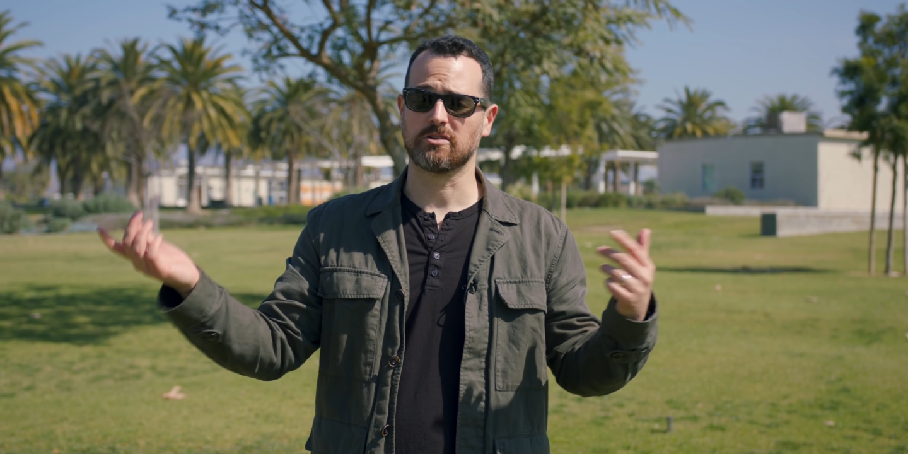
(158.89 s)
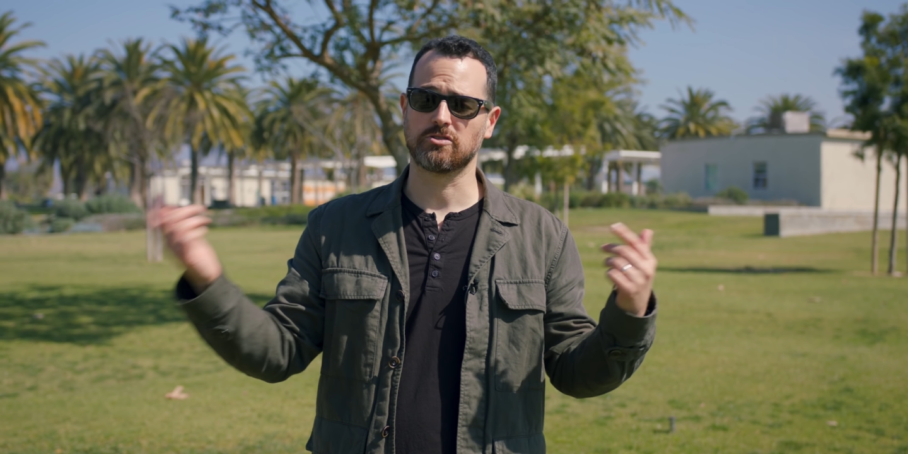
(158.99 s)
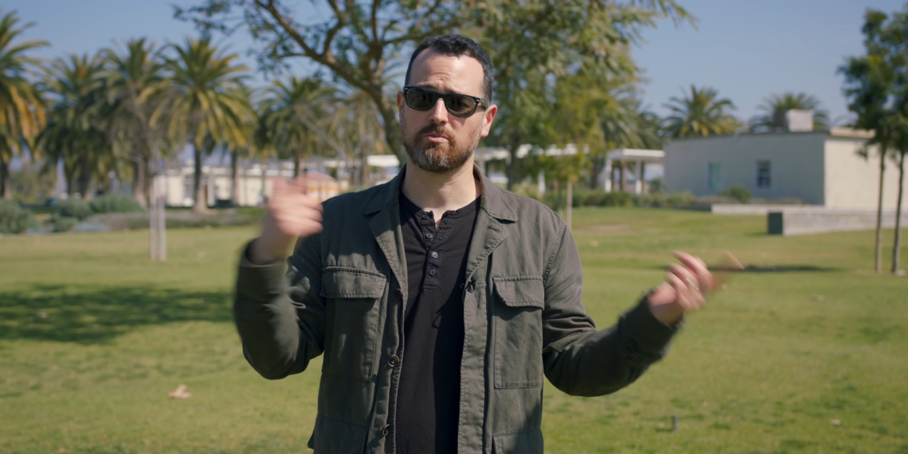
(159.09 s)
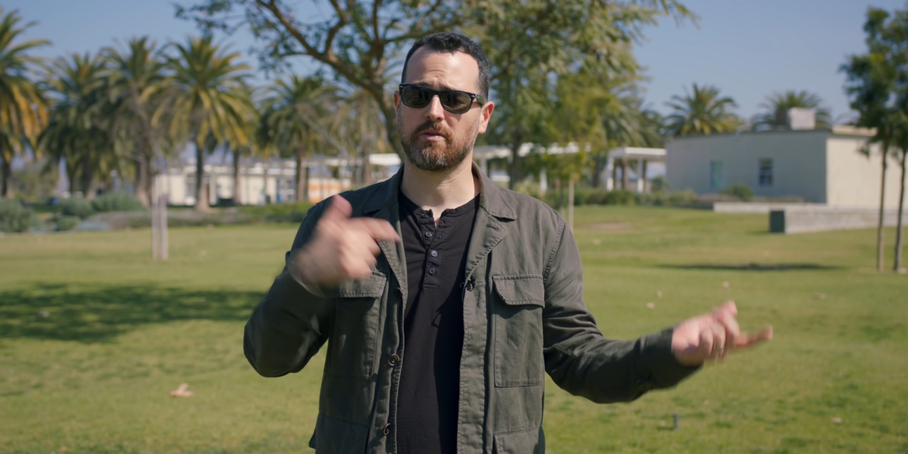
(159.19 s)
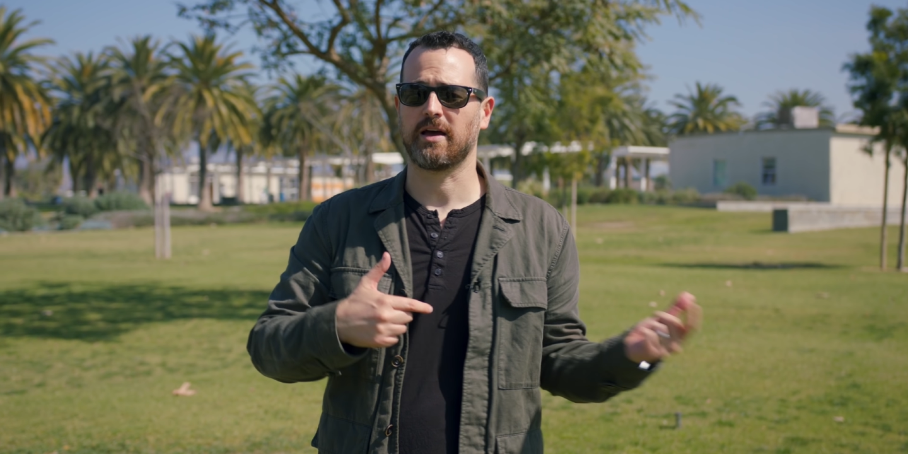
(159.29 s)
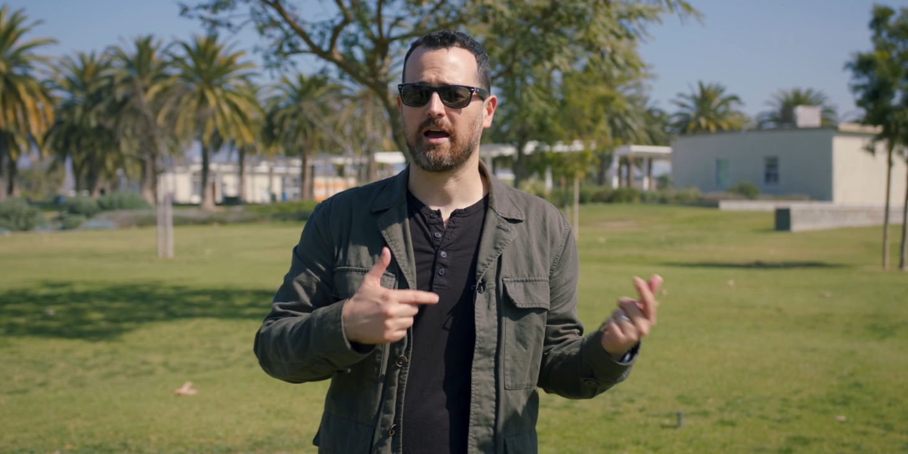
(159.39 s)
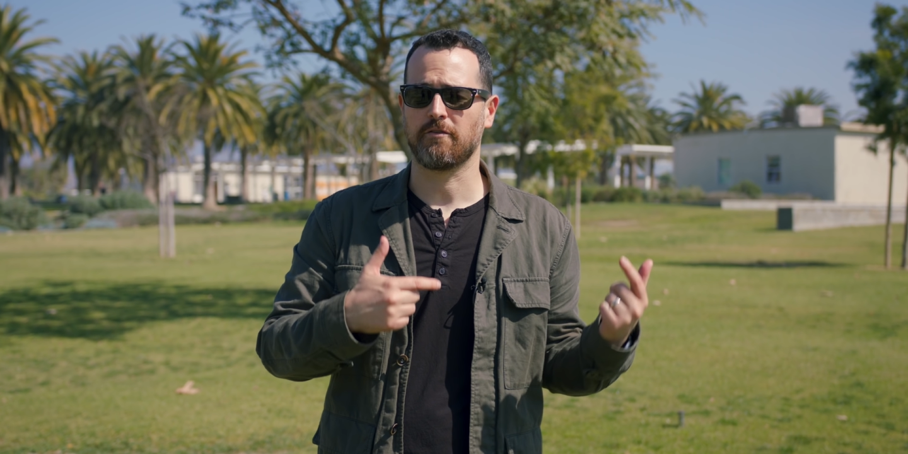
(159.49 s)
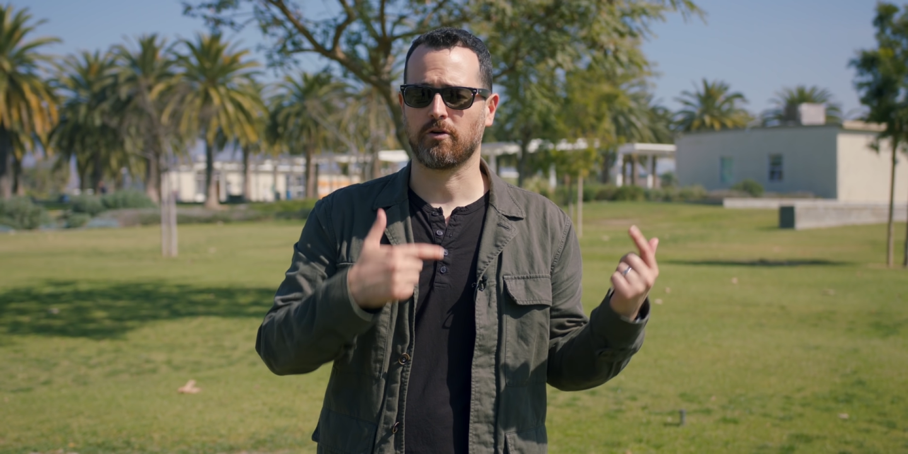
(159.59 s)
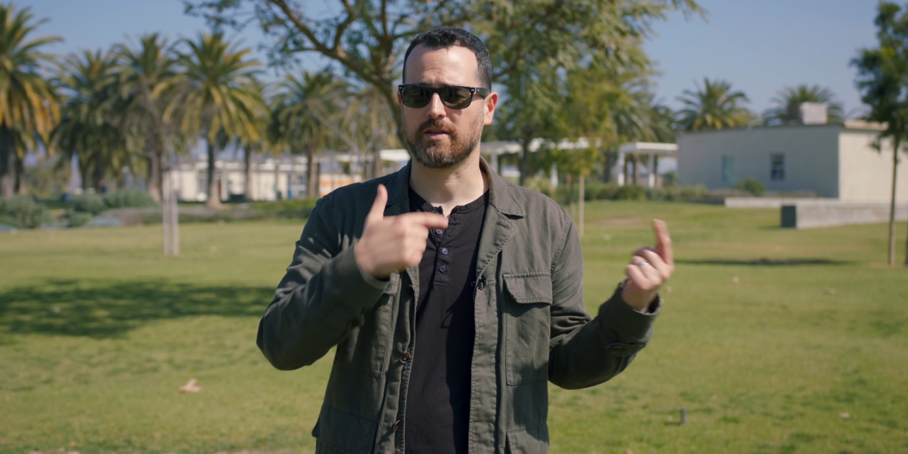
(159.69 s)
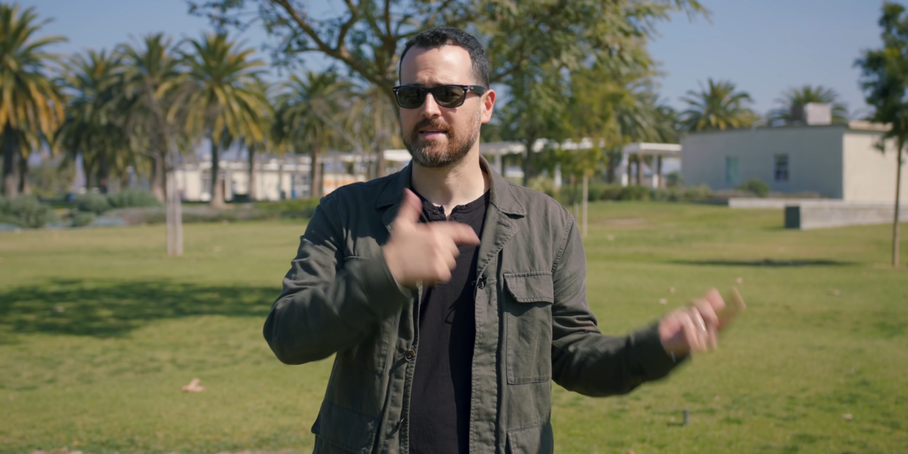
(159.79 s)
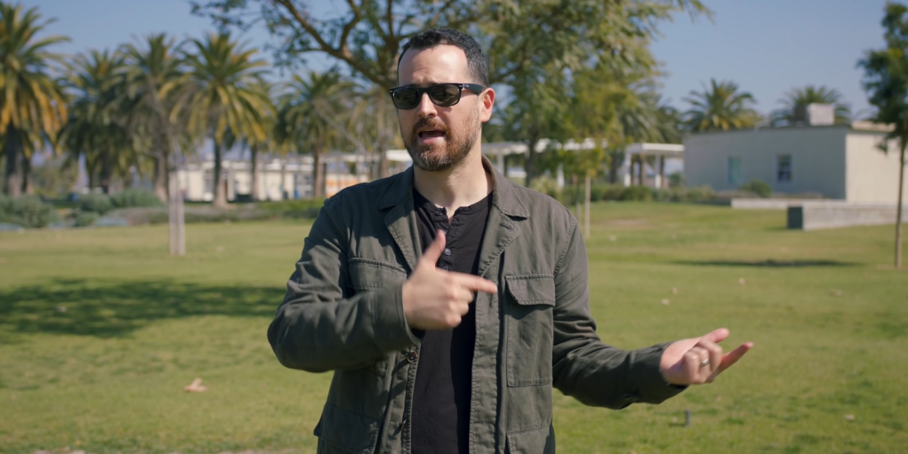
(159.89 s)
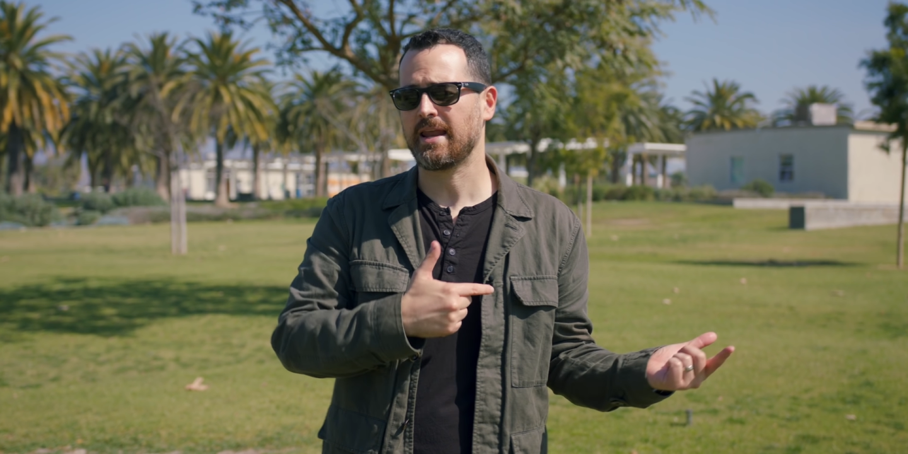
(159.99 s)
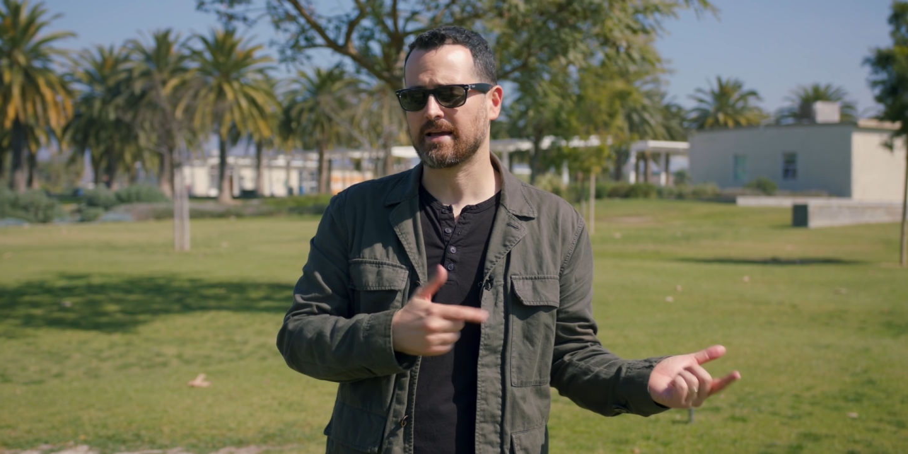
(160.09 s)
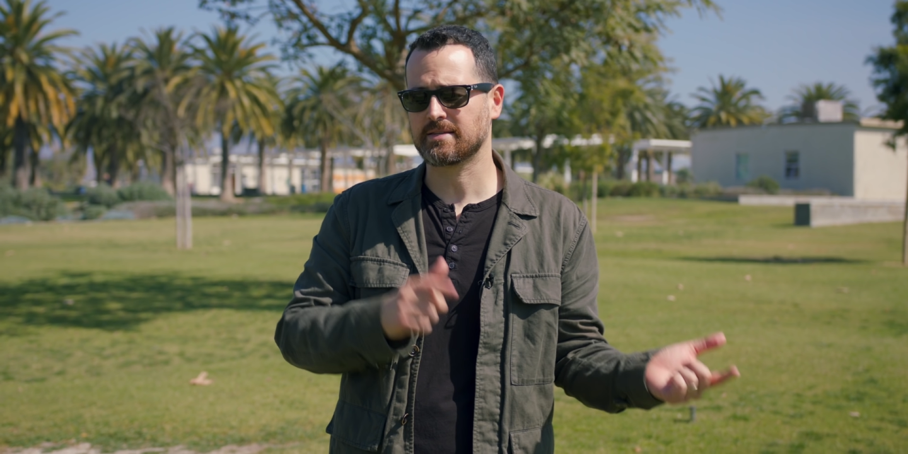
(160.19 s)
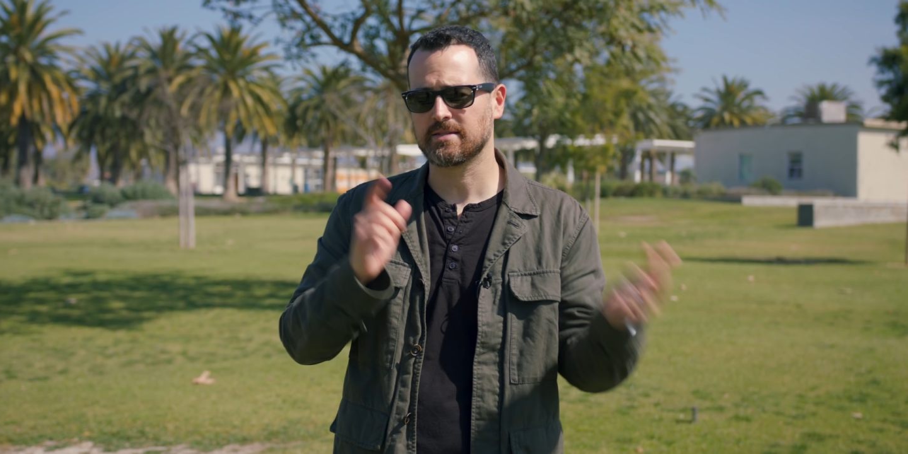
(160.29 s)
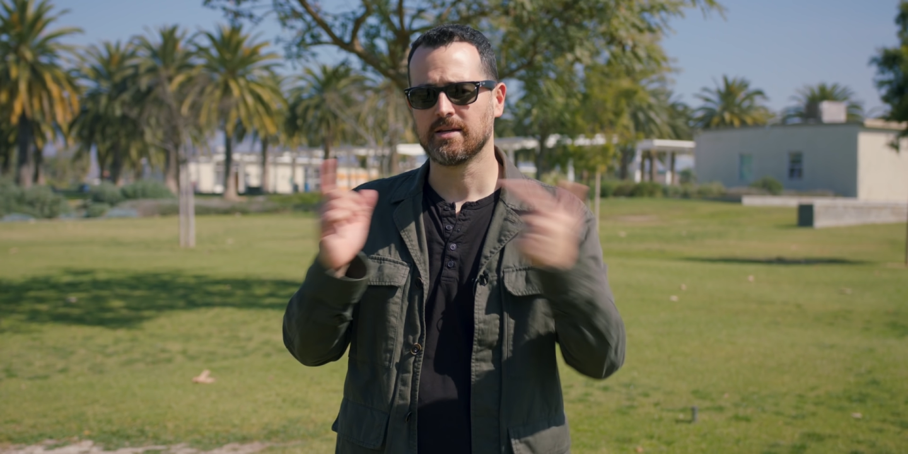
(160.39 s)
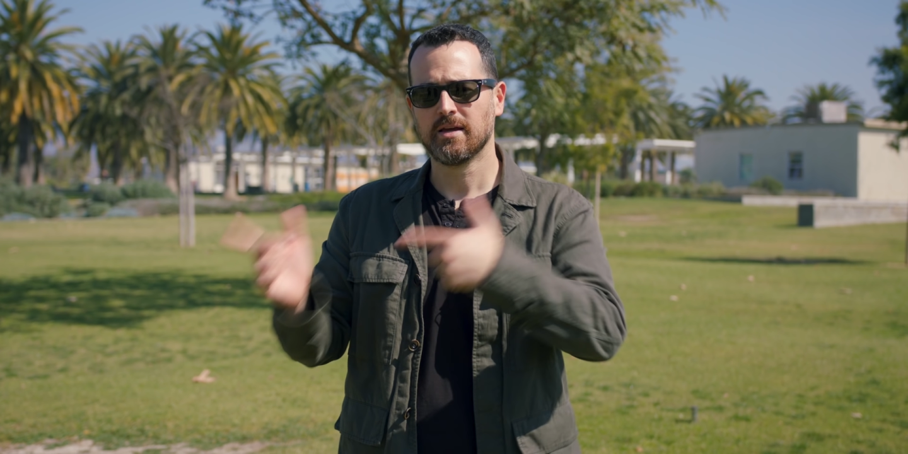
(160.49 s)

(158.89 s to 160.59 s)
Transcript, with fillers: zoom on the iPhone to 10x.